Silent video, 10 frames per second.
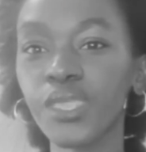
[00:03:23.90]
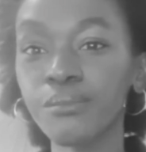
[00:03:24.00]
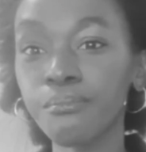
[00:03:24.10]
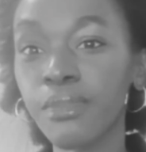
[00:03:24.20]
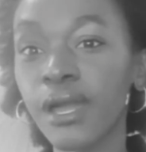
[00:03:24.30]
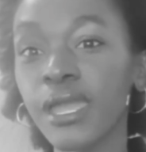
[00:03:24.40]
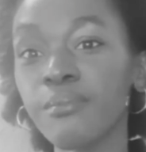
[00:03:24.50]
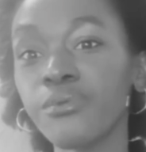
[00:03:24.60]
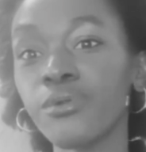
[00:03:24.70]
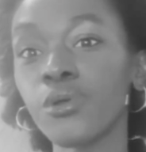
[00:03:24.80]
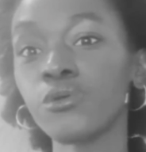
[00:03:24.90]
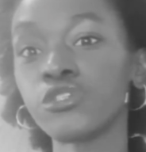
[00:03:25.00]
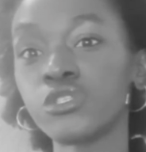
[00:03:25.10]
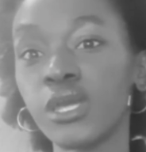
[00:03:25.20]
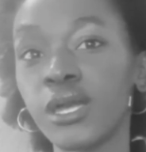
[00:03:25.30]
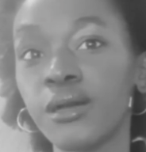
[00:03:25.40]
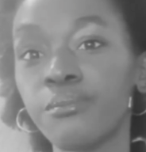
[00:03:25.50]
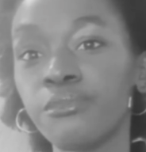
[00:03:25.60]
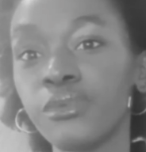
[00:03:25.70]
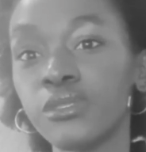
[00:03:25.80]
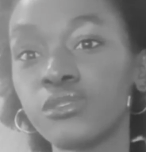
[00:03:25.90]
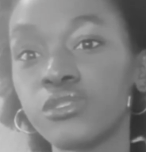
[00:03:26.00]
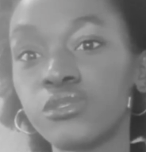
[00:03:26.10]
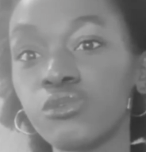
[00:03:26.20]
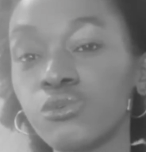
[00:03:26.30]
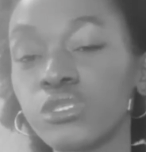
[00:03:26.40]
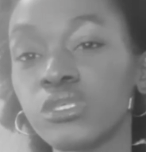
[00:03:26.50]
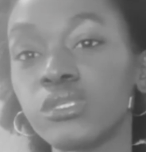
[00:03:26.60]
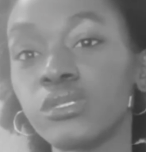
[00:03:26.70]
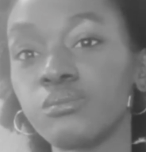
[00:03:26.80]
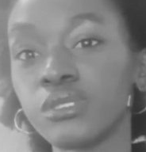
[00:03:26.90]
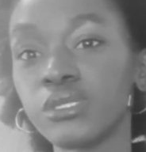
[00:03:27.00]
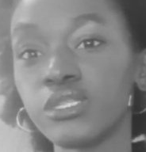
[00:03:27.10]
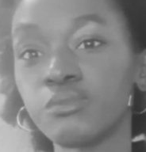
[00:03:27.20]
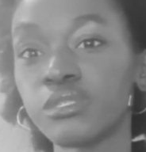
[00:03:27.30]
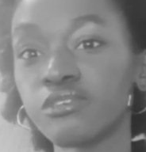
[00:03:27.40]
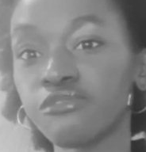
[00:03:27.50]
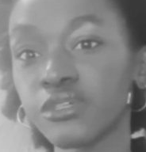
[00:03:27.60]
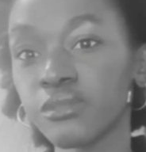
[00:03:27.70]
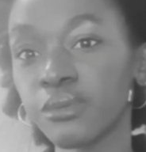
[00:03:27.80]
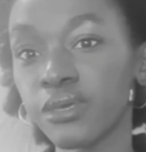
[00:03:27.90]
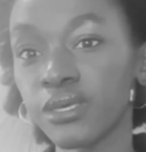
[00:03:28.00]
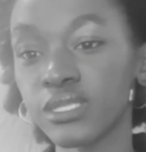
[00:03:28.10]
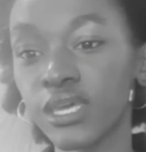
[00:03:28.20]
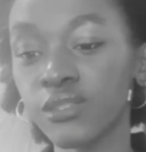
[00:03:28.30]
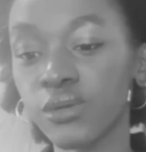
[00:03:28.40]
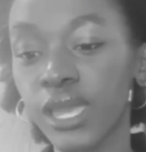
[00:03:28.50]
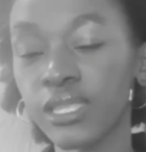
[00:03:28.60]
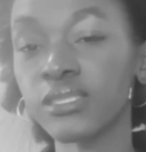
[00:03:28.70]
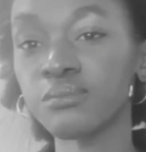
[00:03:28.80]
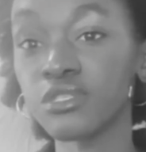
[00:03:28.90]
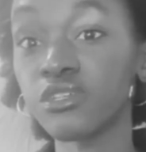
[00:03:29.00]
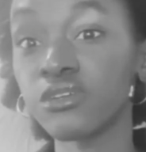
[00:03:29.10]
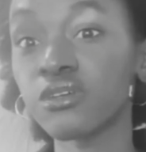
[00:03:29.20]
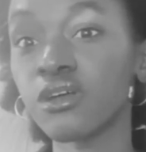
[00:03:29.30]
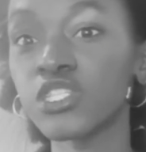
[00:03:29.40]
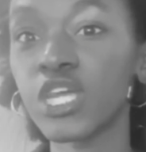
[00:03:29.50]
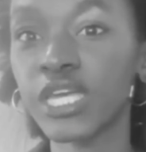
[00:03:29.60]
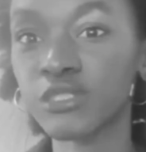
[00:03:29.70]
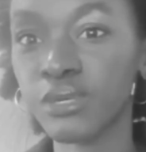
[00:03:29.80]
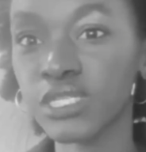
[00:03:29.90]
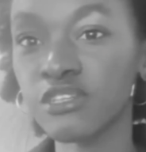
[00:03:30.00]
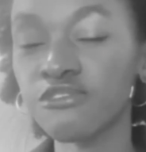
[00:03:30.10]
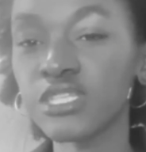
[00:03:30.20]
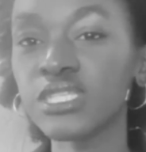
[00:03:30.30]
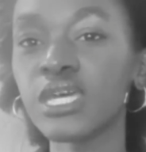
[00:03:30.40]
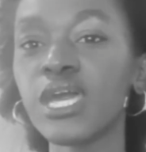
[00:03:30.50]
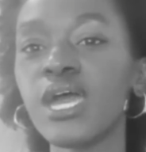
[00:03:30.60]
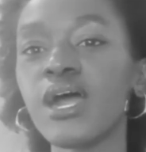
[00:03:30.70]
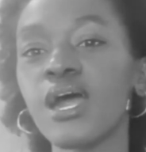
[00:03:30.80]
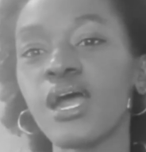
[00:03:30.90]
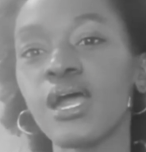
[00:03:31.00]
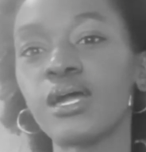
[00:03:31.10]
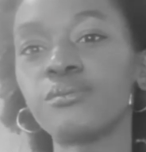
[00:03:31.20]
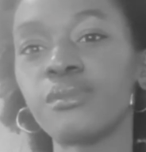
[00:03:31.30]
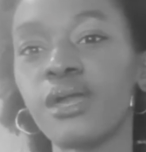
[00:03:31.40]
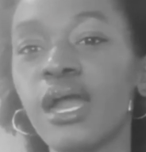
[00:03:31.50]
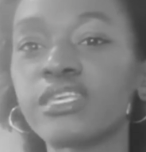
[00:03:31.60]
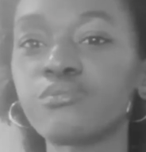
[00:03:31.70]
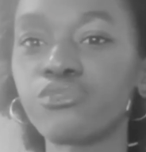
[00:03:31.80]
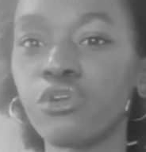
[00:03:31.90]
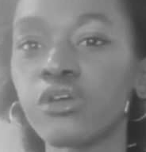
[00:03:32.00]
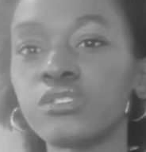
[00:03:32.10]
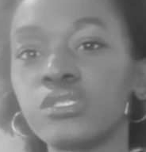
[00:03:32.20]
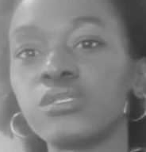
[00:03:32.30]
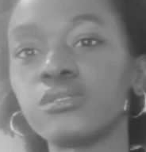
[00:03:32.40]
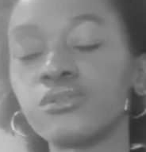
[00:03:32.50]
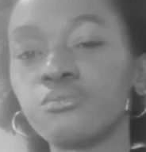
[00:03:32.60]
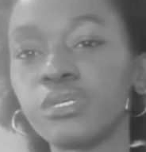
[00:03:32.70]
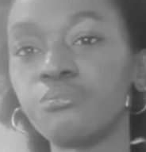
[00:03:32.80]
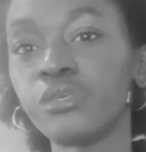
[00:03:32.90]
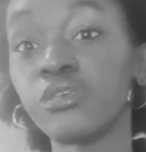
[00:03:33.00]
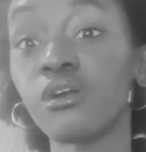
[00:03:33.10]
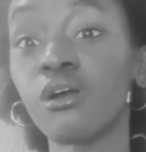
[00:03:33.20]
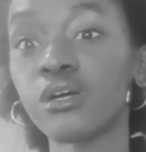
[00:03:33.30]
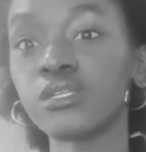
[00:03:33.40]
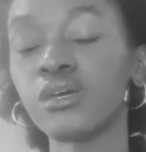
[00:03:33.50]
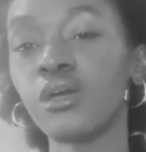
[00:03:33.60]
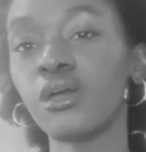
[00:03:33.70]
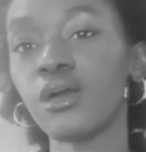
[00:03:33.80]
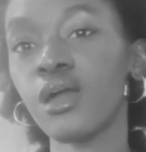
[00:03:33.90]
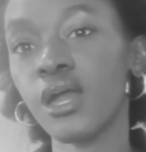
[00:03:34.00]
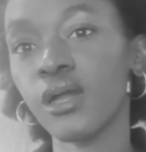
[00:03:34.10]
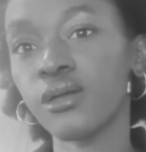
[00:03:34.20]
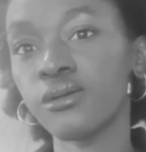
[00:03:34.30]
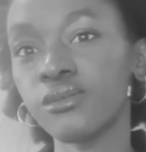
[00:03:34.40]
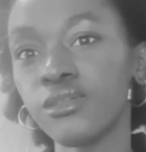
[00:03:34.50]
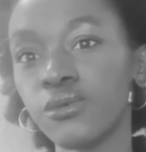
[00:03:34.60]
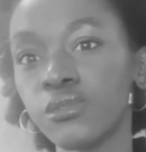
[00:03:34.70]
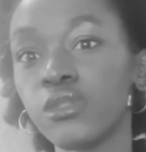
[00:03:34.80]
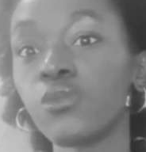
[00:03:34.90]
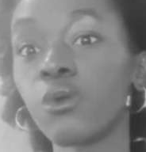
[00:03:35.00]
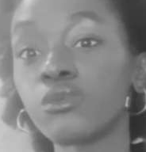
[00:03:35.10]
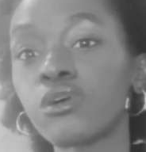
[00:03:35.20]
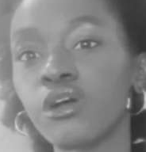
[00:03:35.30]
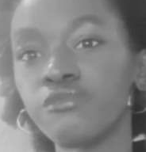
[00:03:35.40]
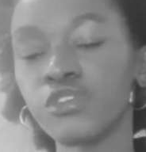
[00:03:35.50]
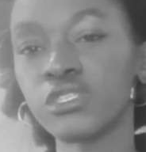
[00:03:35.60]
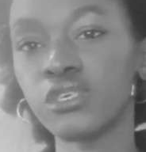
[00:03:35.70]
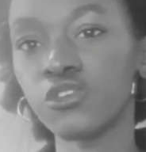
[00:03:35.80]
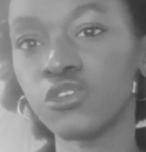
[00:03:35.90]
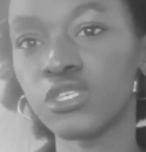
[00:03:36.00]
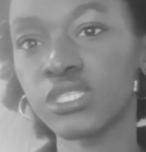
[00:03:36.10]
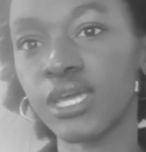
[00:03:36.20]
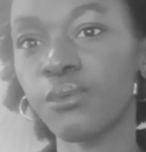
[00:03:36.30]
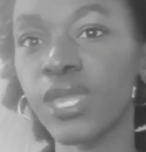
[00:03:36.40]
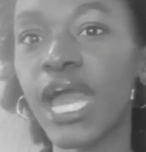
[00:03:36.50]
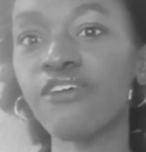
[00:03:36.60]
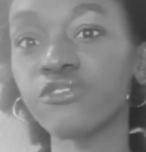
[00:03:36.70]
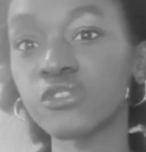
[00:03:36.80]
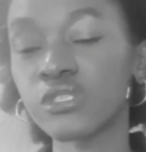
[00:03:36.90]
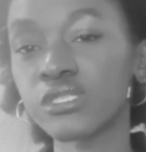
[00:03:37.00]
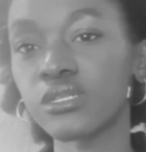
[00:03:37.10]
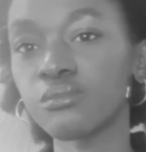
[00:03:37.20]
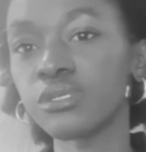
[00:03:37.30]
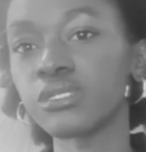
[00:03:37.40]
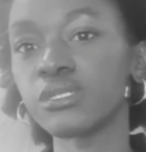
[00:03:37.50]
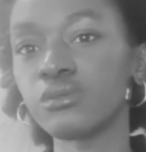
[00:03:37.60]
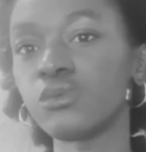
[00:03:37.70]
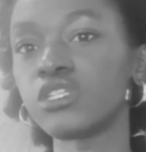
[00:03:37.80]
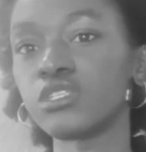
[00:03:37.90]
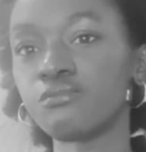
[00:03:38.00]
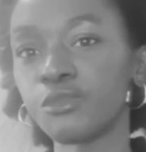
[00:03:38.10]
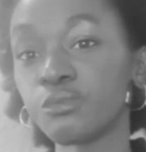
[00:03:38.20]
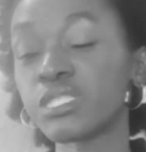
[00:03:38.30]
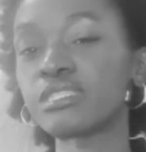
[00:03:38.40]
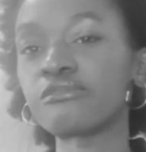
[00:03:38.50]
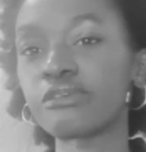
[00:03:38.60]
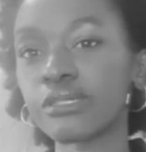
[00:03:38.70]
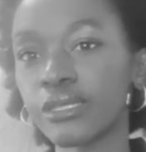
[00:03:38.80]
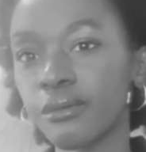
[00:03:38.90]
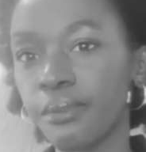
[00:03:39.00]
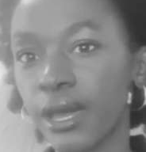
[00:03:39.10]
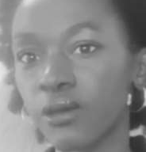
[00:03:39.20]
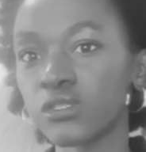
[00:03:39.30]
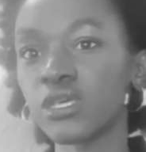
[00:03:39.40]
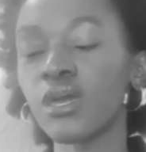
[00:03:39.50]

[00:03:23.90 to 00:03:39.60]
my approach to sustainability, specifically because I look at this material culture aspect of it, has broadened a little bit beyond the normal conversations that we have on sustainability, which is specifically about